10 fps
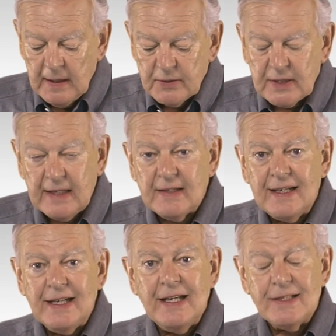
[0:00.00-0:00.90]
said that
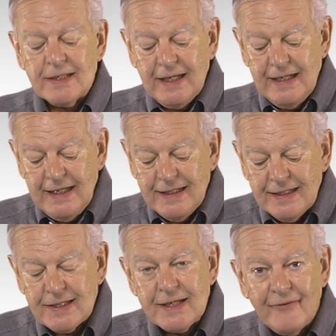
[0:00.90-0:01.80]
it
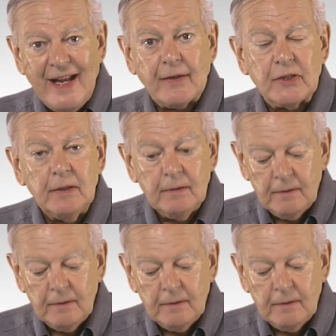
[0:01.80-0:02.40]
is an event.